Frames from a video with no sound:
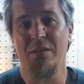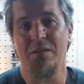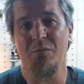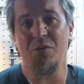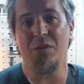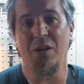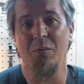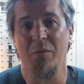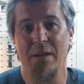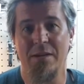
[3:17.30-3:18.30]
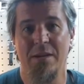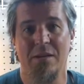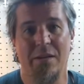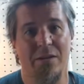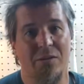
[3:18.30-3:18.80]
the switch that came with that
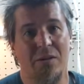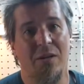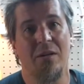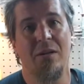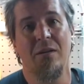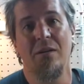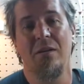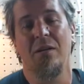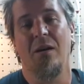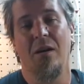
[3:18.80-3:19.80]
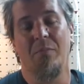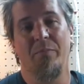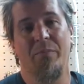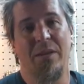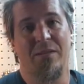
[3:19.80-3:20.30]
Telecaster kit,
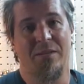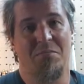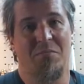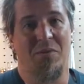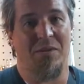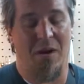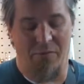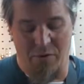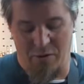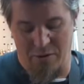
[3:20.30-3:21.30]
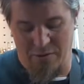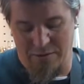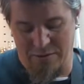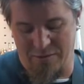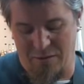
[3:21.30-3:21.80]
it's
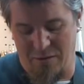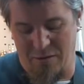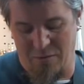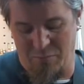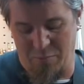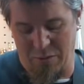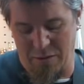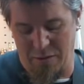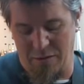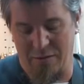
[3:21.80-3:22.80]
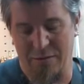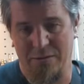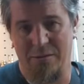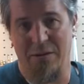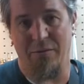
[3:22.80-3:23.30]
got a lot of play in it.
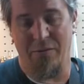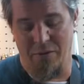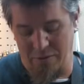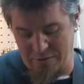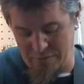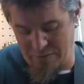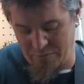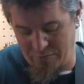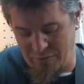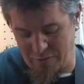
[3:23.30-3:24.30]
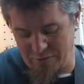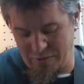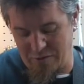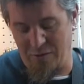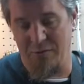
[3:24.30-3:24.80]
It doesn't have a very
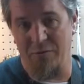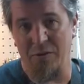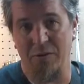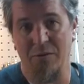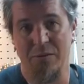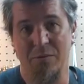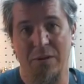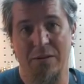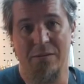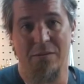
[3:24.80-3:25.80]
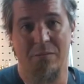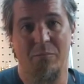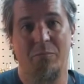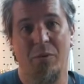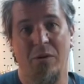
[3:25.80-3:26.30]
solid feel. This one has a
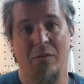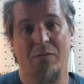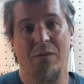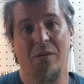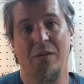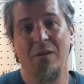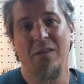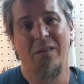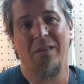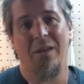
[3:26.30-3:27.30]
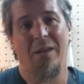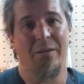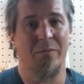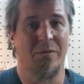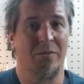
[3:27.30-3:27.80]
pretty good feel, and it
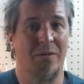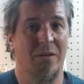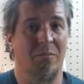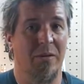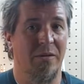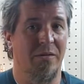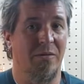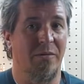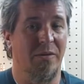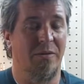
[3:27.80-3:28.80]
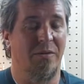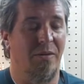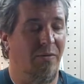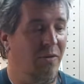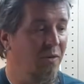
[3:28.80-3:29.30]
was only $10, so it's
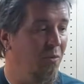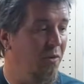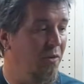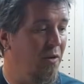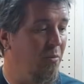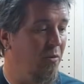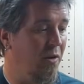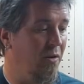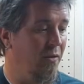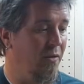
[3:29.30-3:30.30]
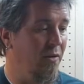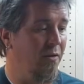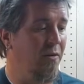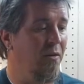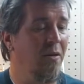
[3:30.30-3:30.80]
definitely worth the upgrade on that.
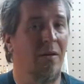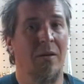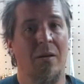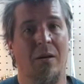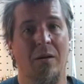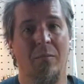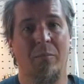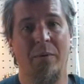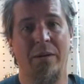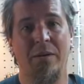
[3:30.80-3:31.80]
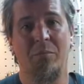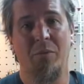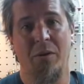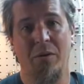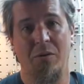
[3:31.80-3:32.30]
I did
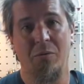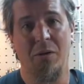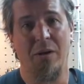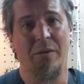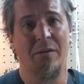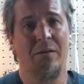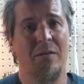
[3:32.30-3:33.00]
put on a new nut,